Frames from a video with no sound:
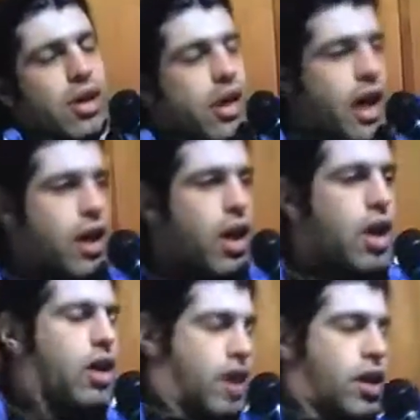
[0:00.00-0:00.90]
okay,
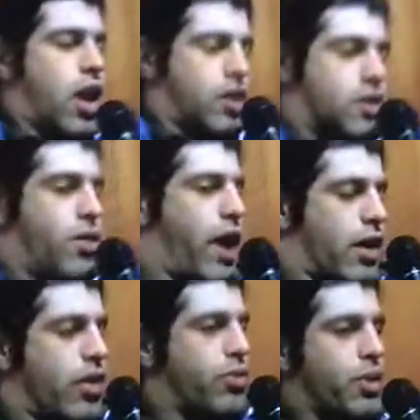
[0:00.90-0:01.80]
and then on the
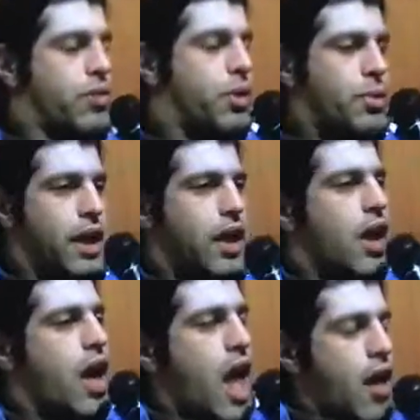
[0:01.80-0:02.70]
record, which would be
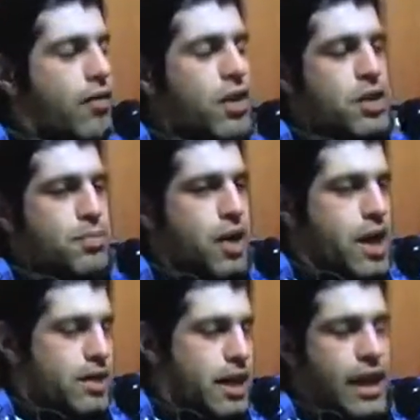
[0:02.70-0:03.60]
Elvis
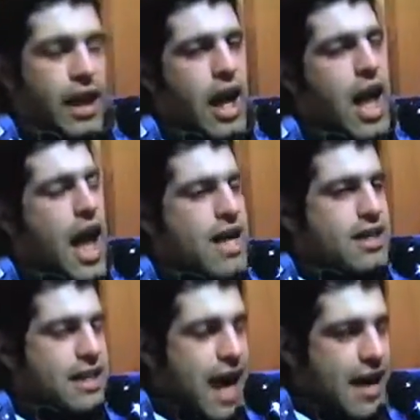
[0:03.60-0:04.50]
Presley
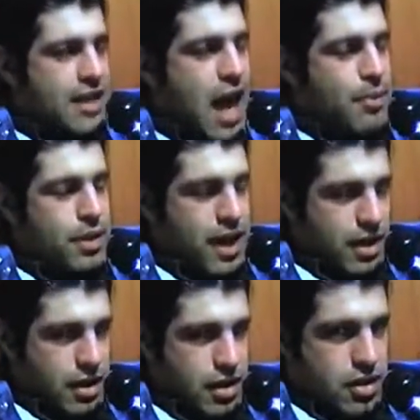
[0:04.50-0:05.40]
has not
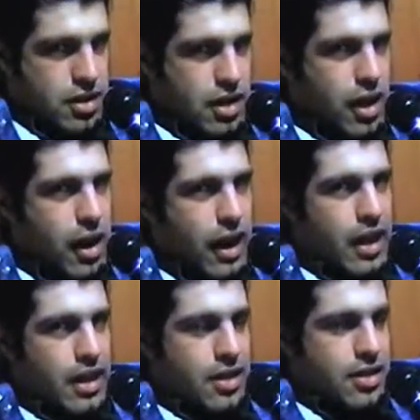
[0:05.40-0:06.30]
habitated
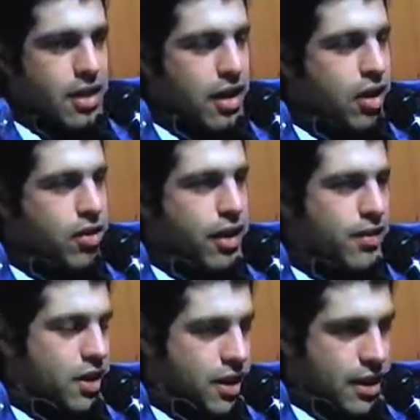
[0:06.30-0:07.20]
in the
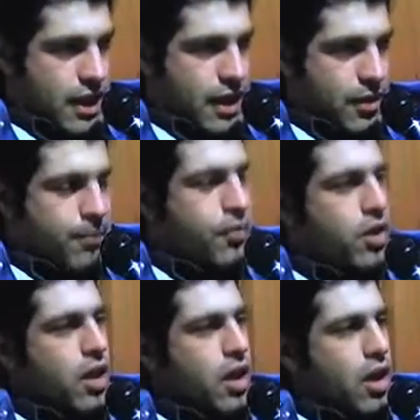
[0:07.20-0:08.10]
country of Argentina.
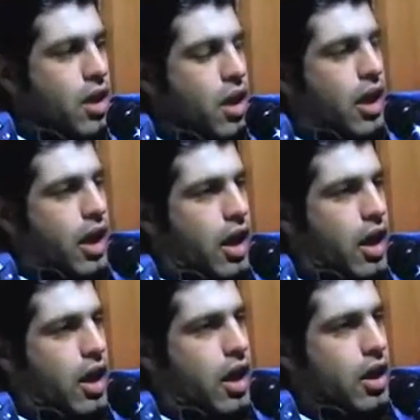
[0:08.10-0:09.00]

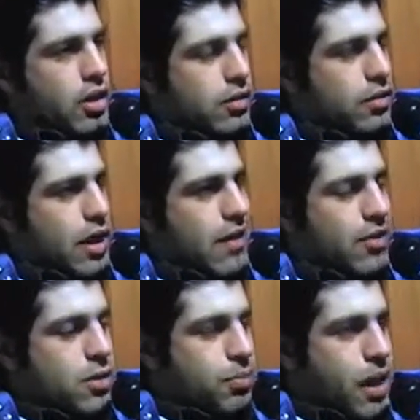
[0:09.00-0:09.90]
Uh,
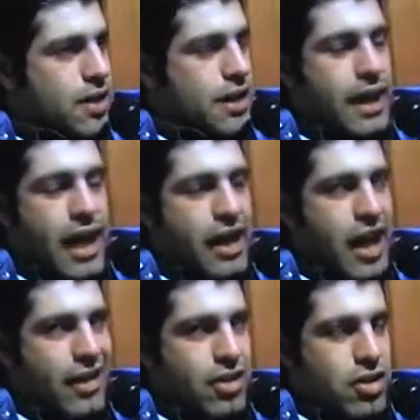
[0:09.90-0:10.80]
Elvis Presley, I,
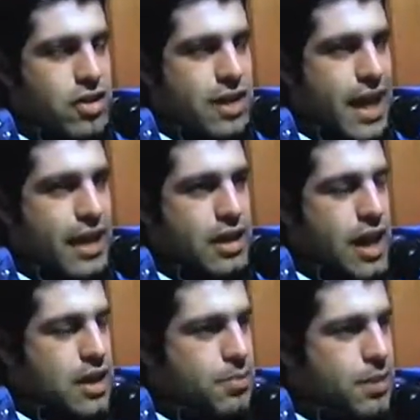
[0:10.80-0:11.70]
I, understand,
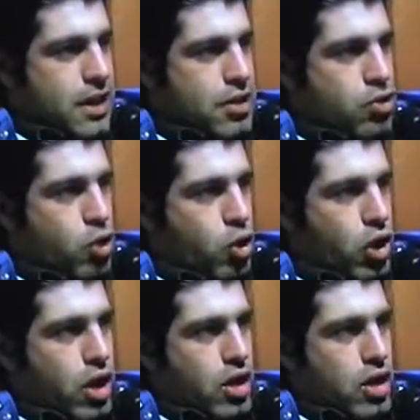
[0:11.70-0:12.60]
has been
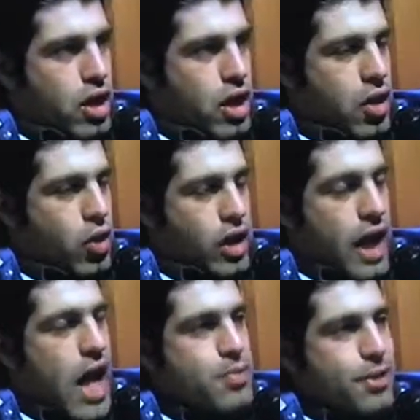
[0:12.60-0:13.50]
told, or
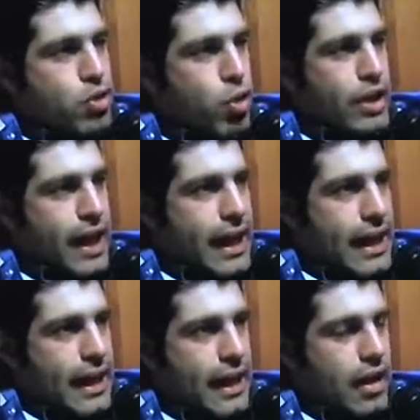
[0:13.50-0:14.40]
has been told
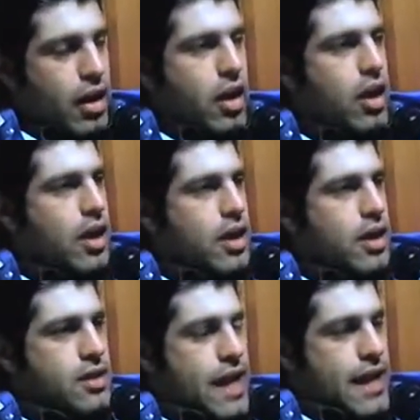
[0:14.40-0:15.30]
here,
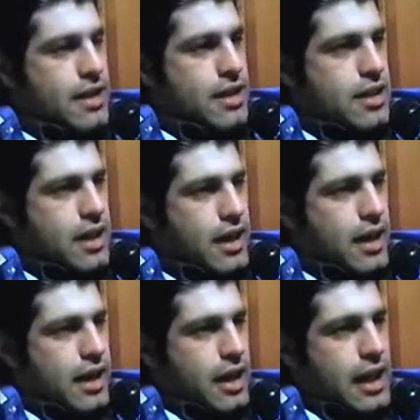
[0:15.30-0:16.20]

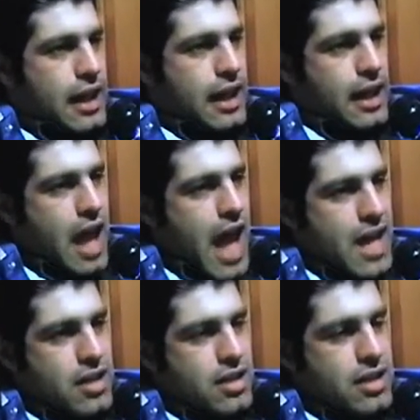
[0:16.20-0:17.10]
that he
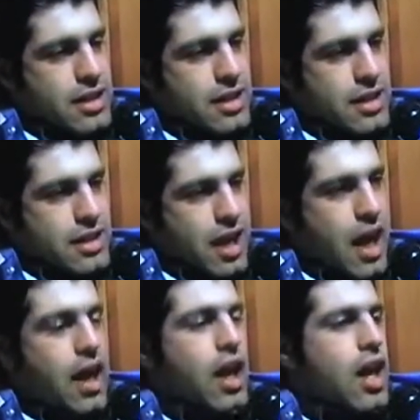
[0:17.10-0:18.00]
has
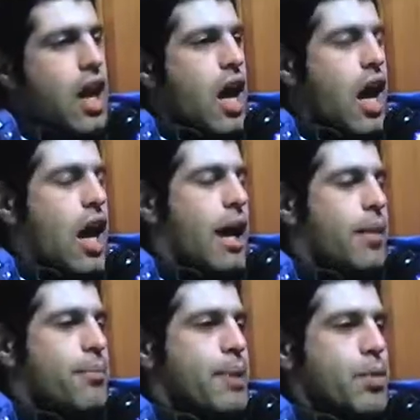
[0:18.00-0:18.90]
uh,
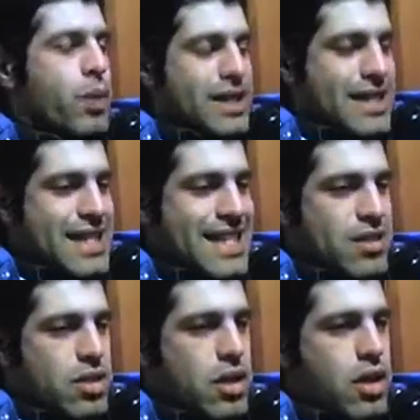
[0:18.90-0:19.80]
uh, been
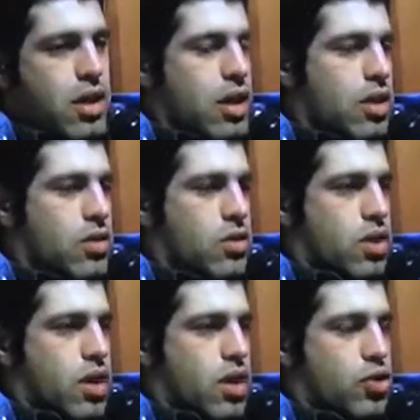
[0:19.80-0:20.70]
witnessed
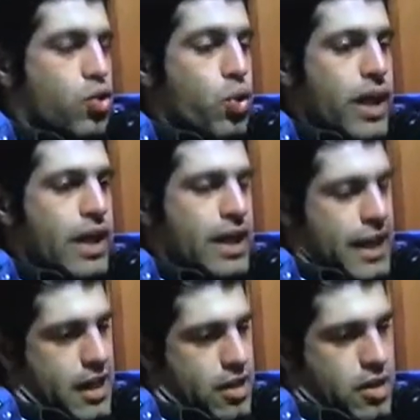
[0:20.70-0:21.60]
uh, doing
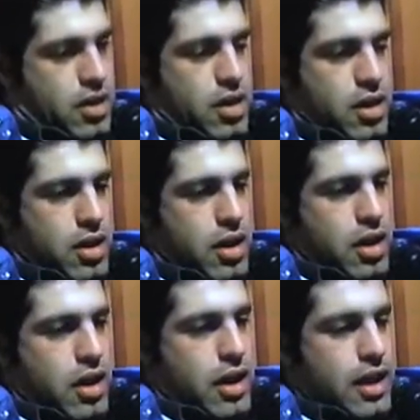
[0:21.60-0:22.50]
things
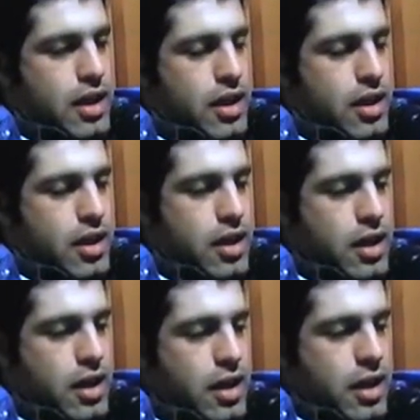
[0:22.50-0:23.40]
in,
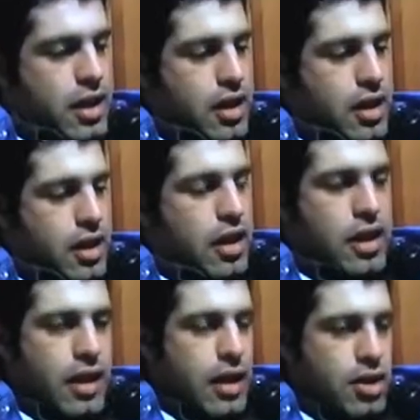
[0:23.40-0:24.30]
uh,
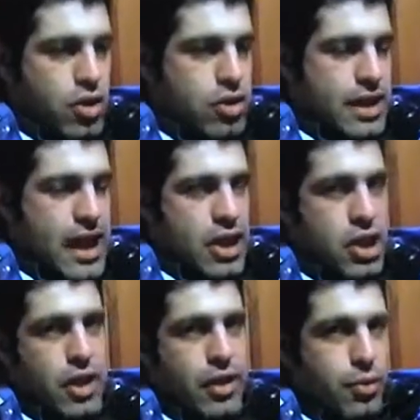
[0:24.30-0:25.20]
in, in
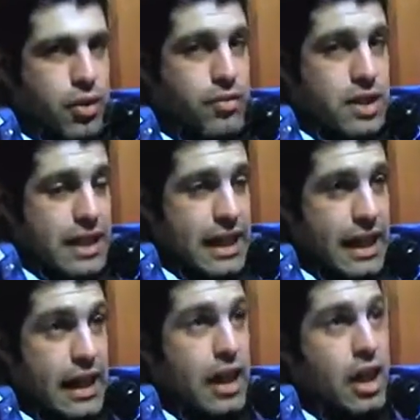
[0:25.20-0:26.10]
association with
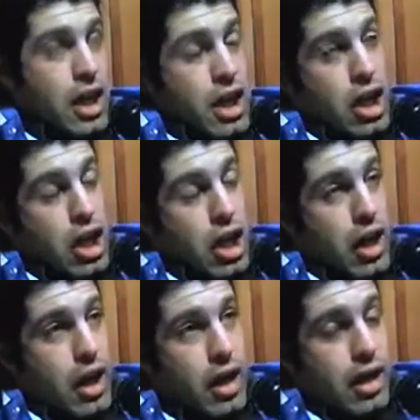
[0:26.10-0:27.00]
the
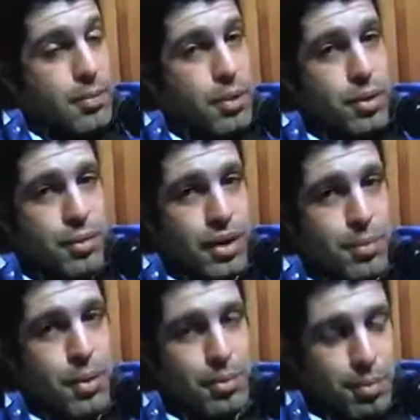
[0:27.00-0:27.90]
uh, with
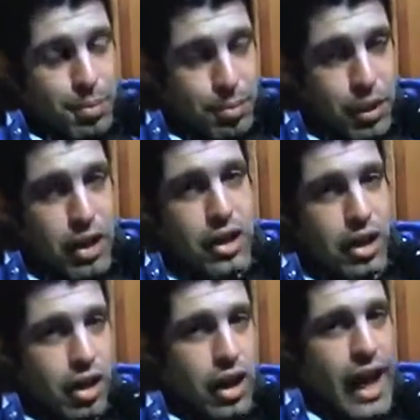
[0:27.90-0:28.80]
the
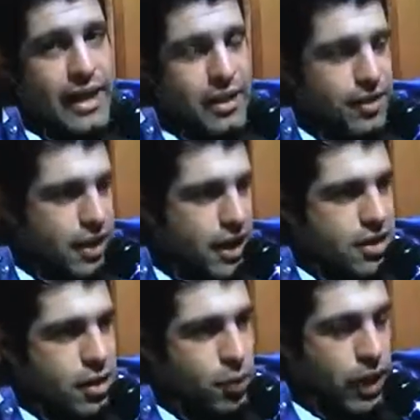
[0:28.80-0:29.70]
political
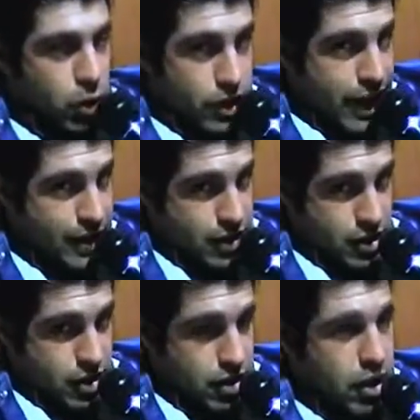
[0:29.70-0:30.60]
activities in Waco,
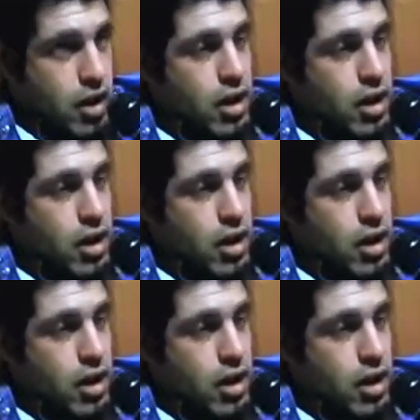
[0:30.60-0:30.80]
Texas,